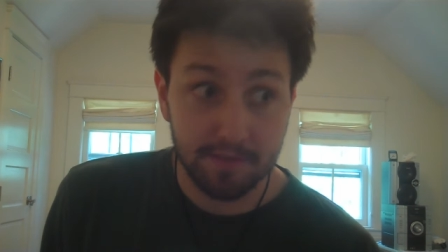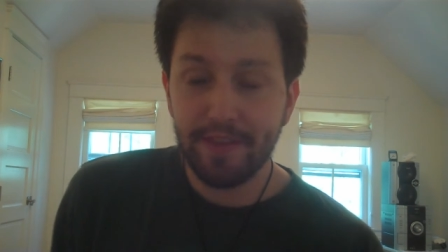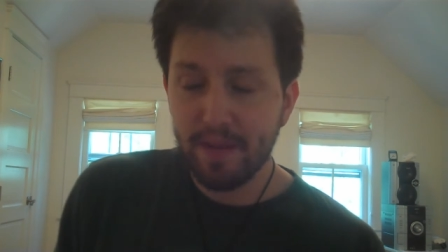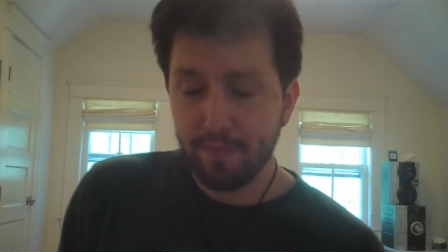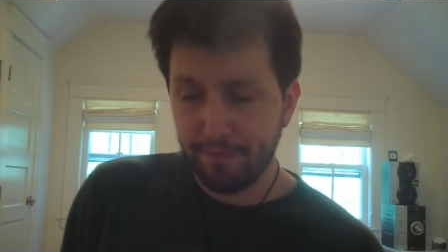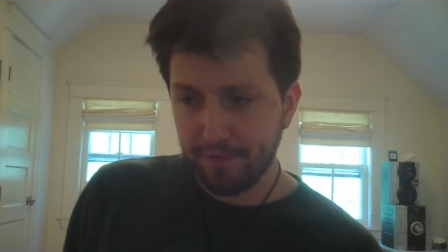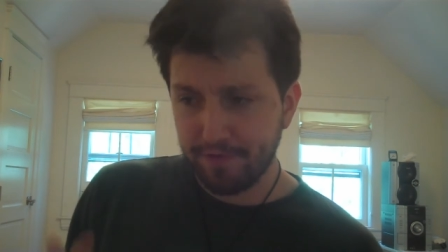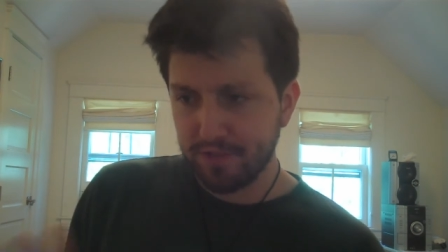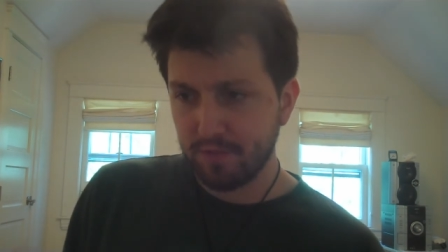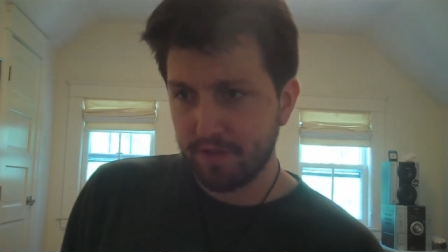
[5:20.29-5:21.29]
I think I preferred
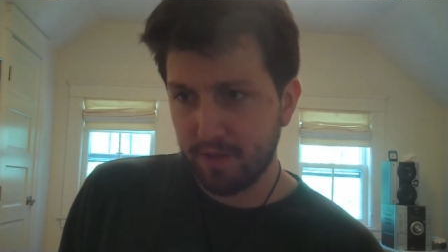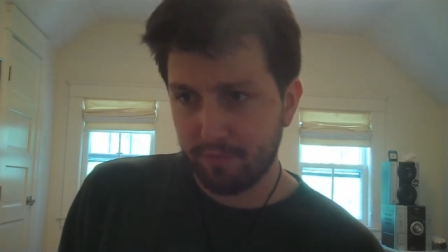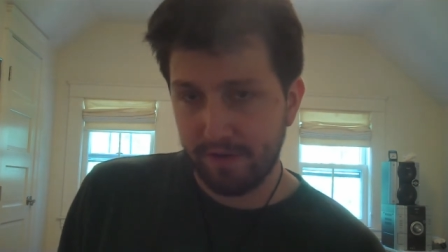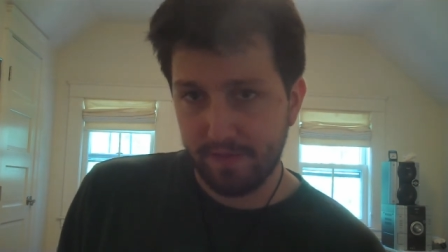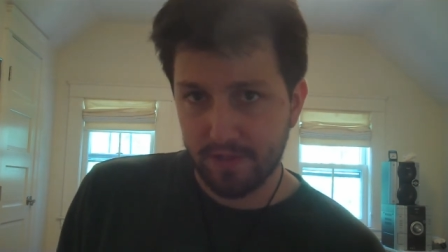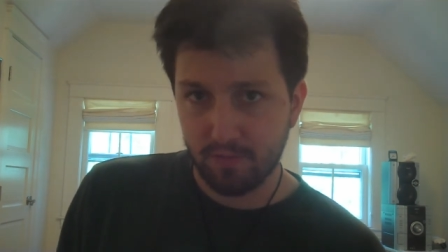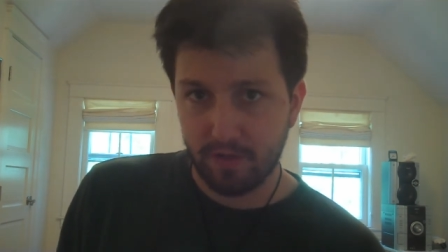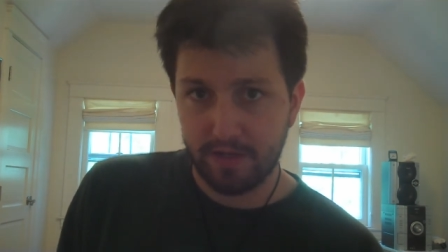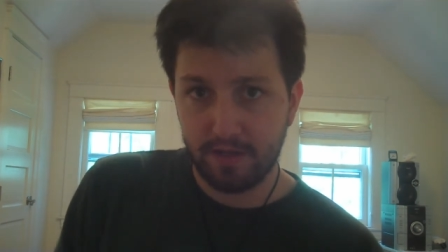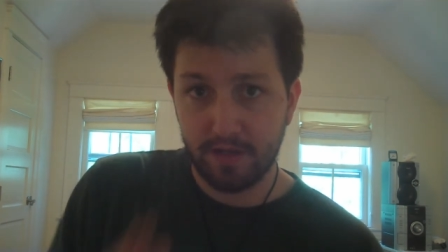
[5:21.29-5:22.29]
this one to the previous
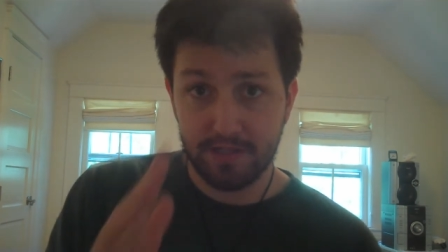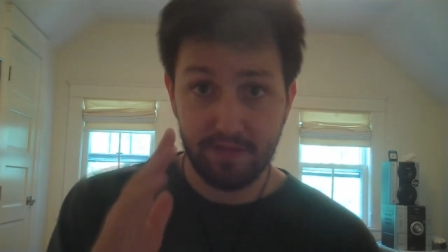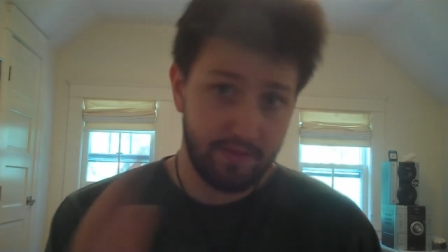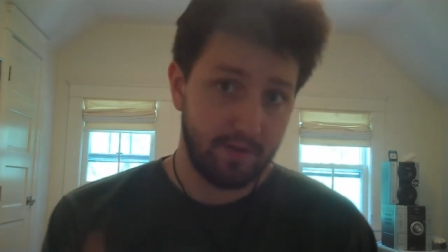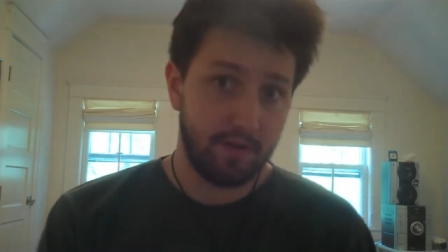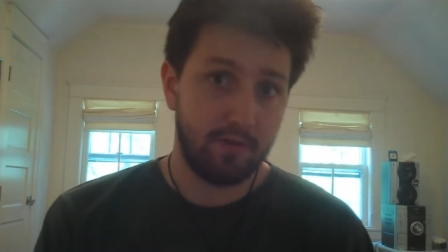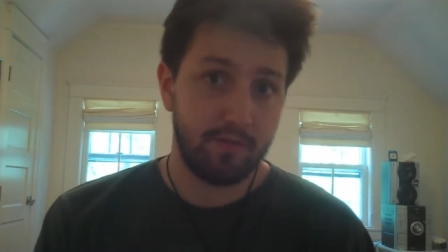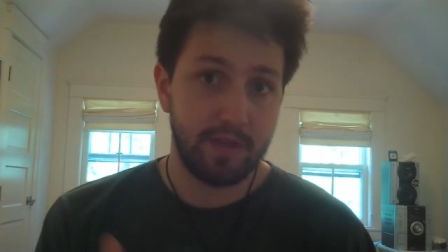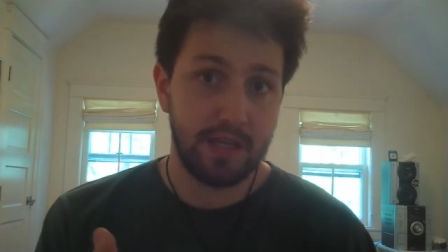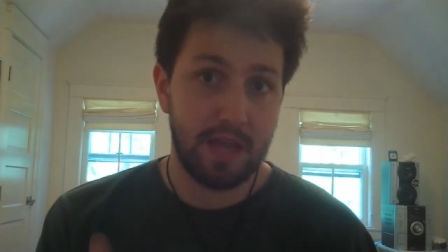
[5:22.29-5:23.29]
one because even though
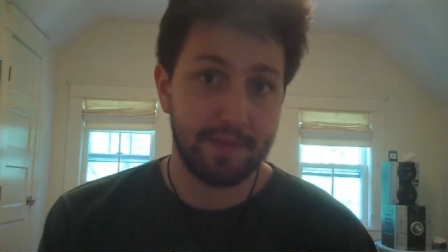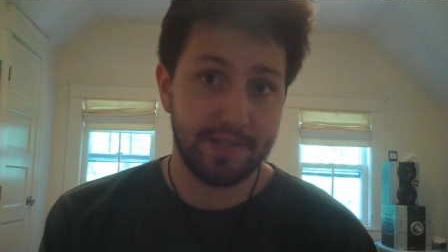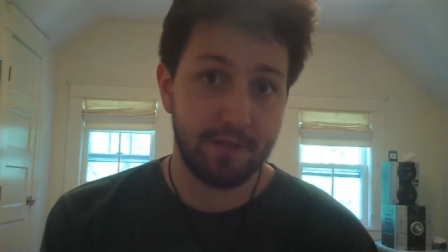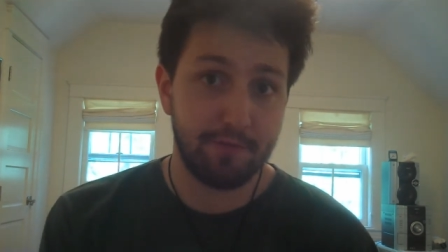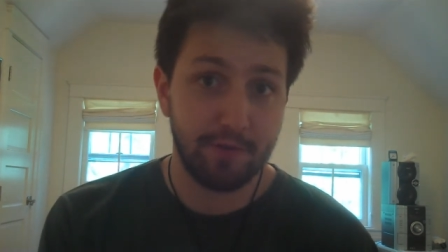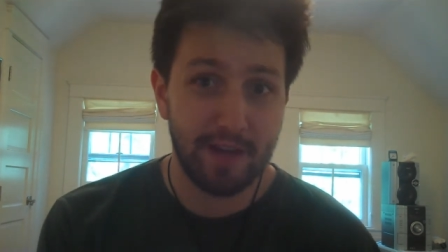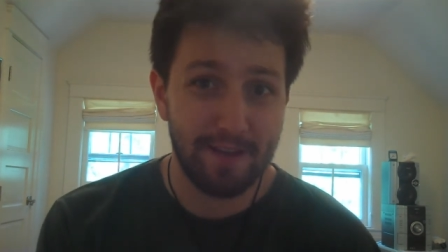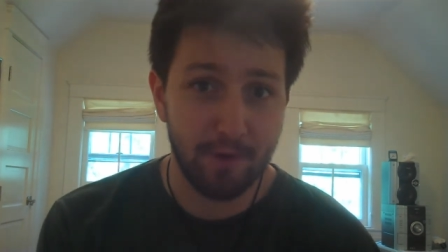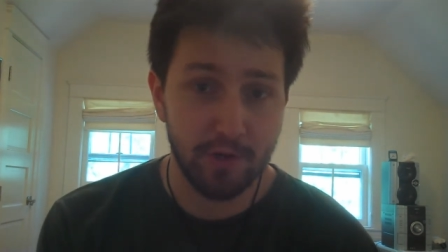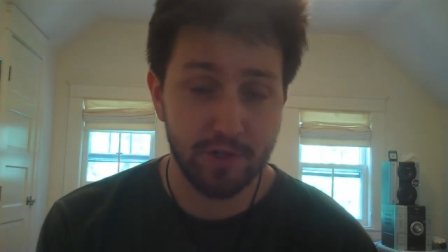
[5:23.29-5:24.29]
the
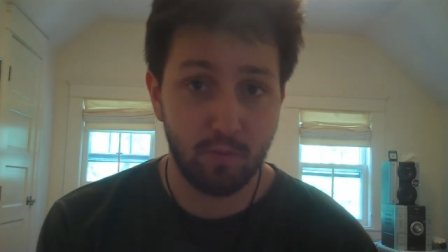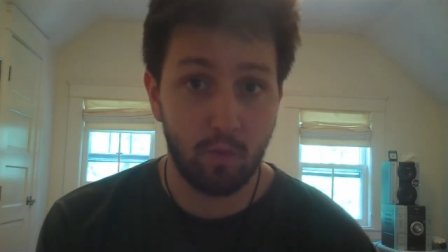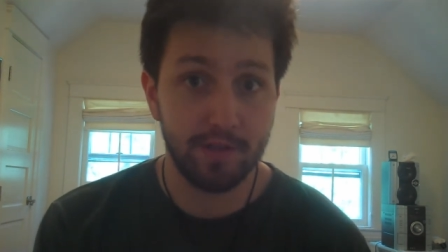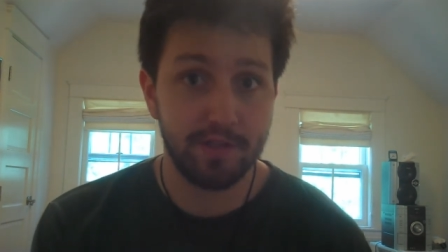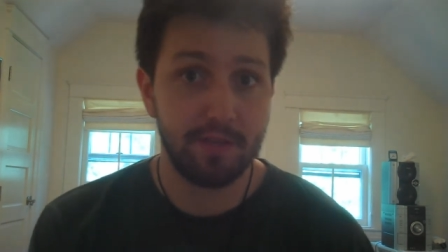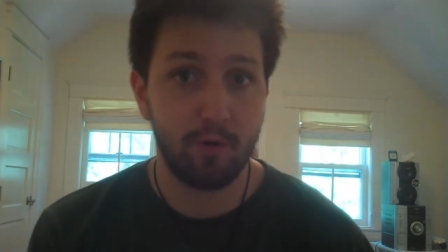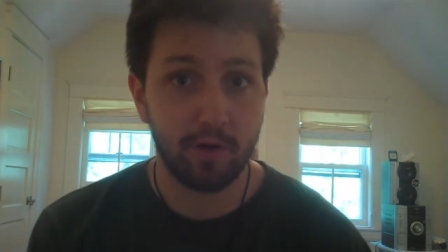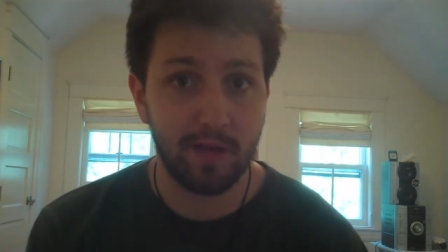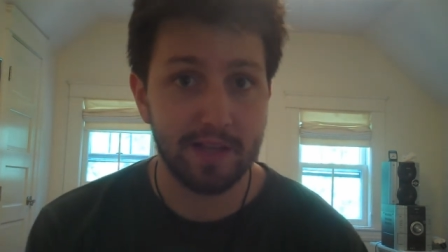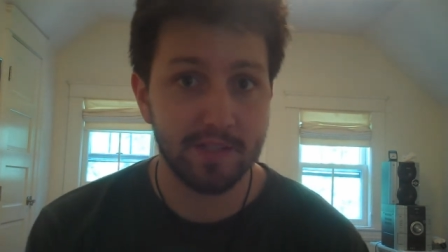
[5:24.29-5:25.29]
MST3K version was the more
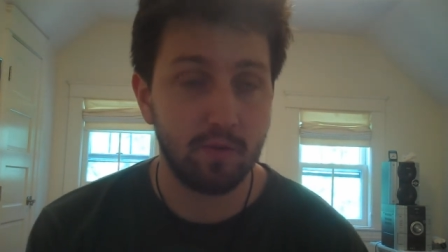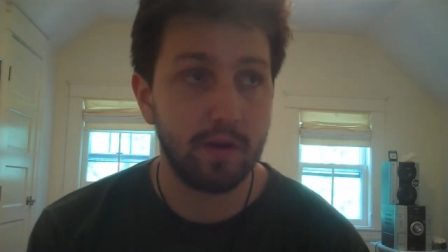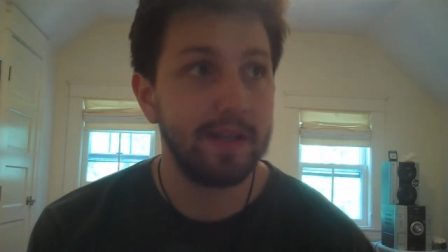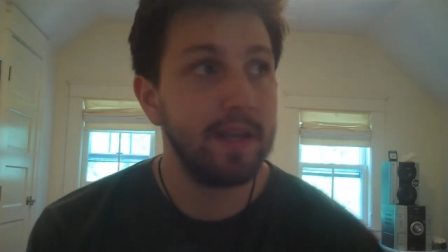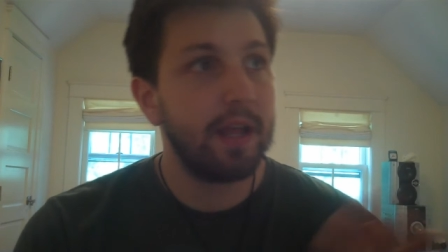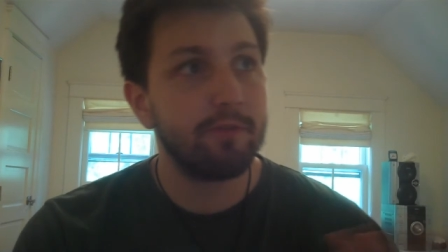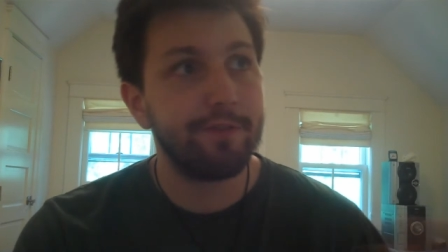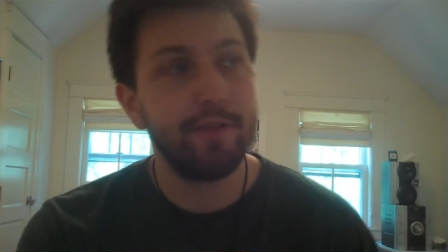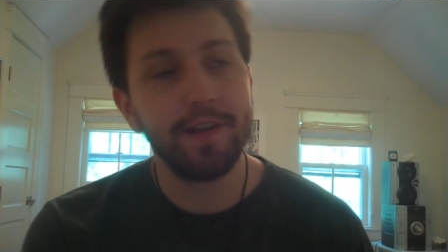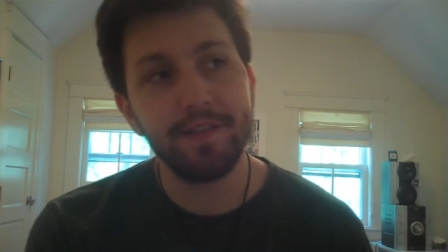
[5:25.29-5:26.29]
classic one, it
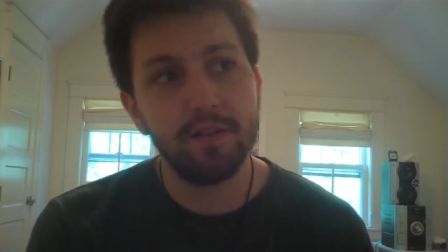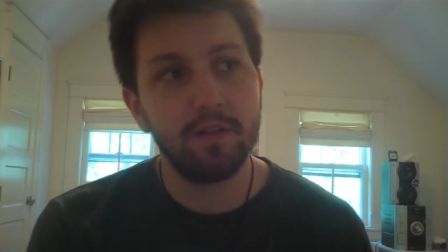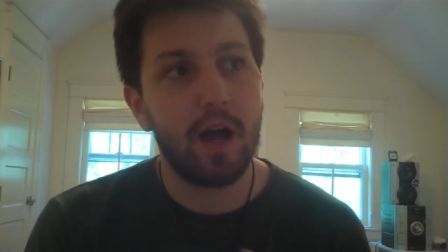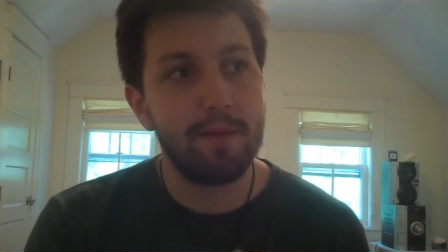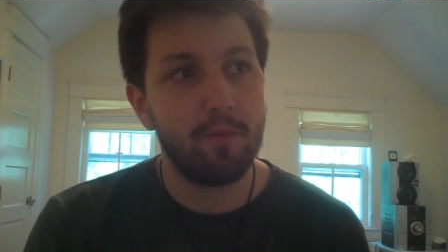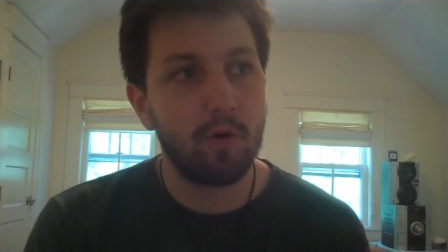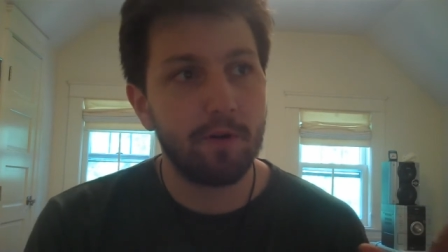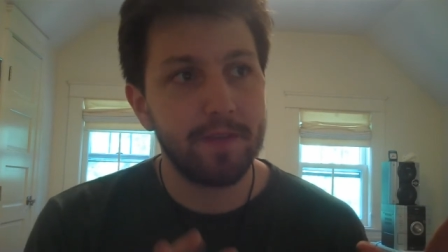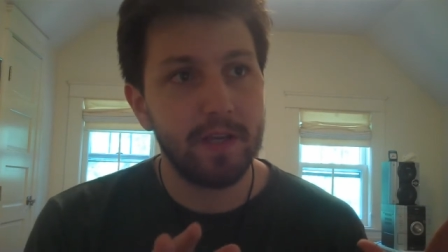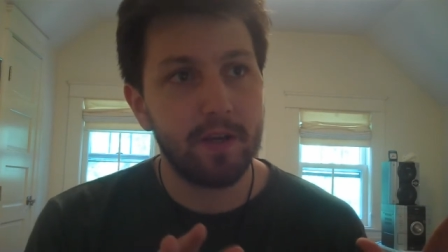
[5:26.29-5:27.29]
reflected a lot more
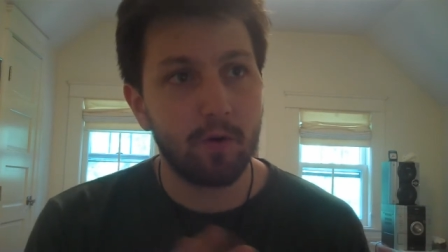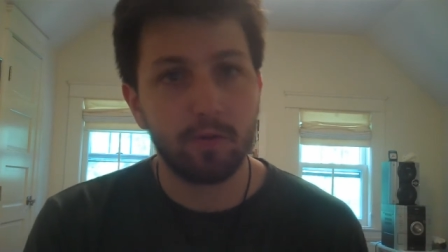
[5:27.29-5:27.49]
of the